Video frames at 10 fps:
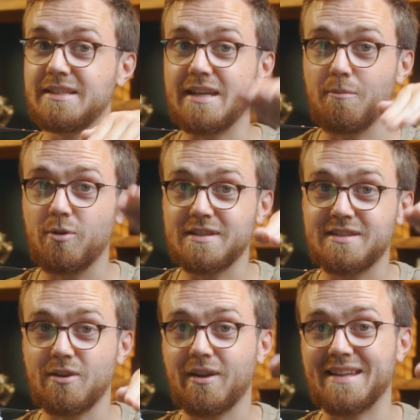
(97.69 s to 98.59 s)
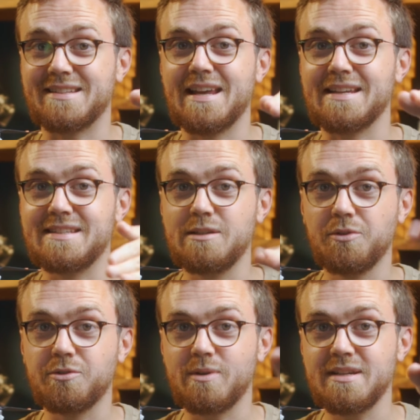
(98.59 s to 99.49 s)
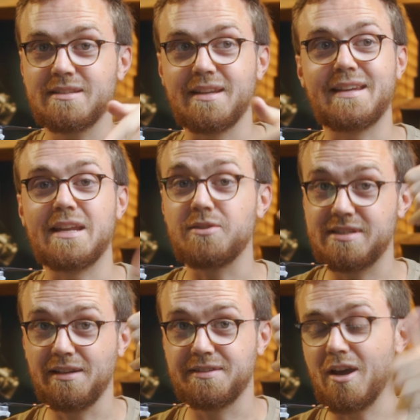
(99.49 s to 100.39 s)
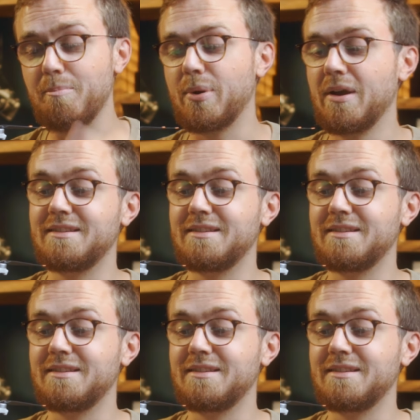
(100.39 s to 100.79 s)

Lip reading: The camera is stuck at like 0 degrees and cannot tilt up.